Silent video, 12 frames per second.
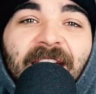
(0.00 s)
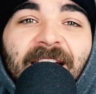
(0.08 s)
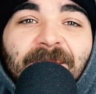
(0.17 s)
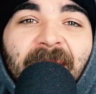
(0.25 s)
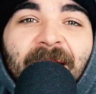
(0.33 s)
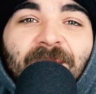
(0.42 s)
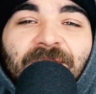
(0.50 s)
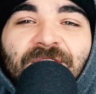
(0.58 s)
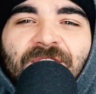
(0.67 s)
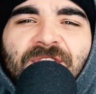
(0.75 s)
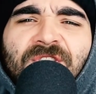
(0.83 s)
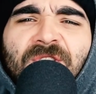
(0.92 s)
egg, man, which
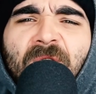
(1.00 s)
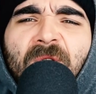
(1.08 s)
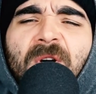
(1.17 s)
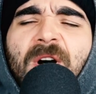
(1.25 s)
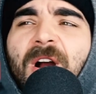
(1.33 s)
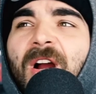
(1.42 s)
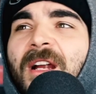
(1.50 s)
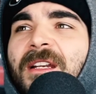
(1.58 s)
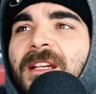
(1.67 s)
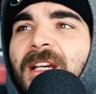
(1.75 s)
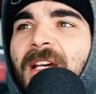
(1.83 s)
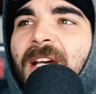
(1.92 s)
are so
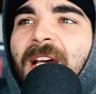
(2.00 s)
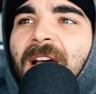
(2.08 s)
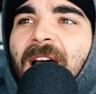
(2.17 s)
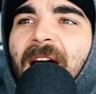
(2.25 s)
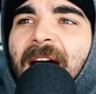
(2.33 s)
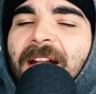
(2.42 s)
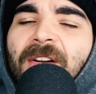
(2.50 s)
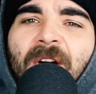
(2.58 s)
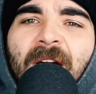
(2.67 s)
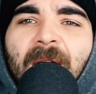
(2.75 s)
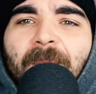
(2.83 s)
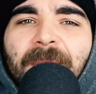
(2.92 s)
hard. I don't know
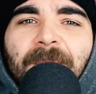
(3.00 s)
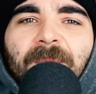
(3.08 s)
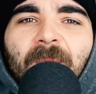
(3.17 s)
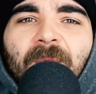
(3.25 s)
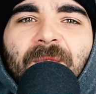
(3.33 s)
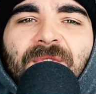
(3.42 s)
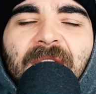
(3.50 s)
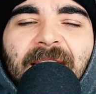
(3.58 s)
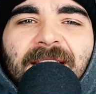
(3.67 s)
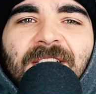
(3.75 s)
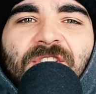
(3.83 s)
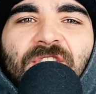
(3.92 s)
how people take the